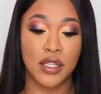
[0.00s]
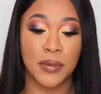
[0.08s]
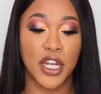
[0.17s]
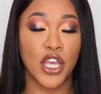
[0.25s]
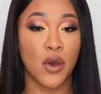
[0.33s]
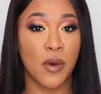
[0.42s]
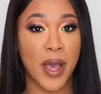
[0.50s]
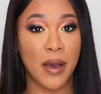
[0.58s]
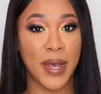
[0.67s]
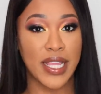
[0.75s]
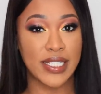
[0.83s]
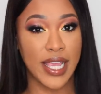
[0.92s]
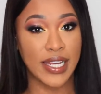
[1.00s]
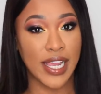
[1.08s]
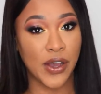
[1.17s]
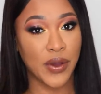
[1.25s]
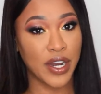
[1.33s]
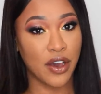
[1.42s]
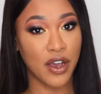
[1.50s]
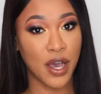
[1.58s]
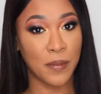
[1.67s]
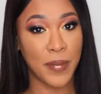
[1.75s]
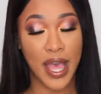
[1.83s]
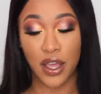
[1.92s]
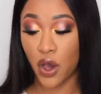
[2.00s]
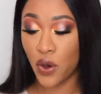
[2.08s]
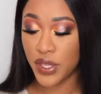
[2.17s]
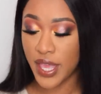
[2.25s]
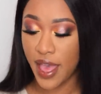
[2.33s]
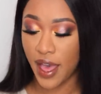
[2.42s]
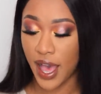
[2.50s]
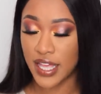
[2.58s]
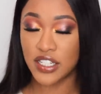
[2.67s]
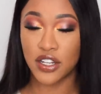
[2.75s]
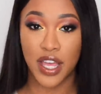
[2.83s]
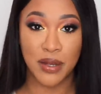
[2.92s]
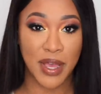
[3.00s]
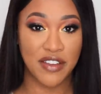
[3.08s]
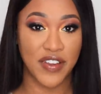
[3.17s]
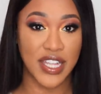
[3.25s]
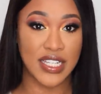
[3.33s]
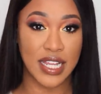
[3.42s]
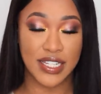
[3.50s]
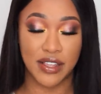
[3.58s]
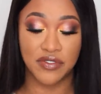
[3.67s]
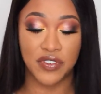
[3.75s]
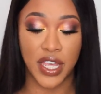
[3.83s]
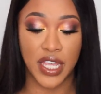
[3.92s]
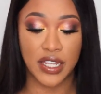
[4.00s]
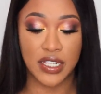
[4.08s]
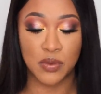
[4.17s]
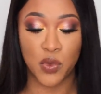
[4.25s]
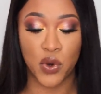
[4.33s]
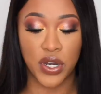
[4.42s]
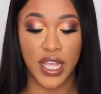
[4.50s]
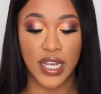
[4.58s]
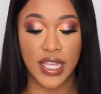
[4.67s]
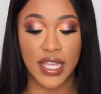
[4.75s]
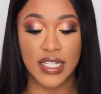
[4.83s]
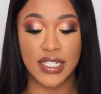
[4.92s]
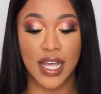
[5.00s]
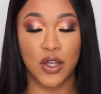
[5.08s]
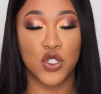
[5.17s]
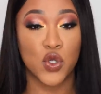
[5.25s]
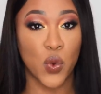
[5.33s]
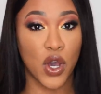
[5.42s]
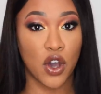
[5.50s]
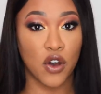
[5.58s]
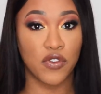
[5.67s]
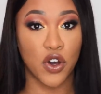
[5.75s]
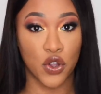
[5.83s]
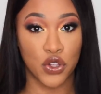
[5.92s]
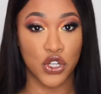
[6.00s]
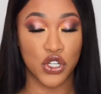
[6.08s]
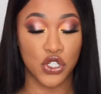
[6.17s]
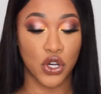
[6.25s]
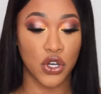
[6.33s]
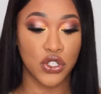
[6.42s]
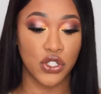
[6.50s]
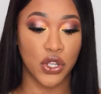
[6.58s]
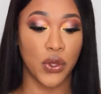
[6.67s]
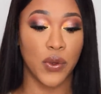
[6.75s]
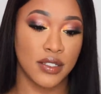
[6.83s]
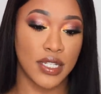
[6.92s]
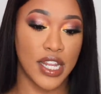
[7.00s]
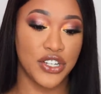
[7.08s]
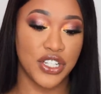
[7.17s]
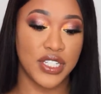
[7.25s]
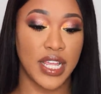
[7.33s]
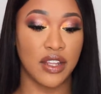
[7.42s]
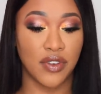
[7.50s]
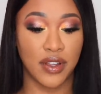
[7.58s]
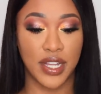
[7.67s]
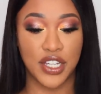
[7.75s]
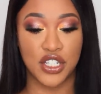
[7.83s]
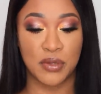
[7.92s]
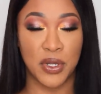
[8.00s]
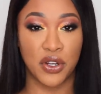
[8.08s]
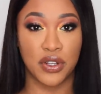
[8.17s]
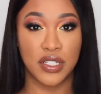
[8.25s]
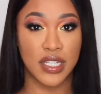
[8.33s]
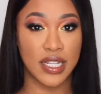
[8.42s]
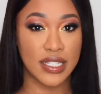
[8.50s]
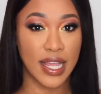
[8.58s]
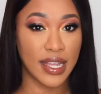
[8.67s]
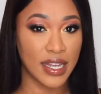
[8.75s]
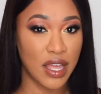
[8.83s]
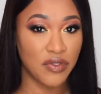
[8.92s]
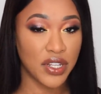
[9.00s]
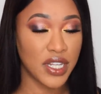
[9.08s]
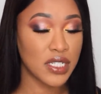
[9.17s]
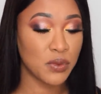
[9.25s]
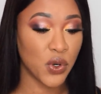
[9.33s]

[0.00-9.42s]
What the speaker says: So I'm gonna go about my day now, and I'll come back. Oh yeah, I started my face at 10:30 this morning. It is now 12 on the dot. So let's just say the foundation's been on since like 11 this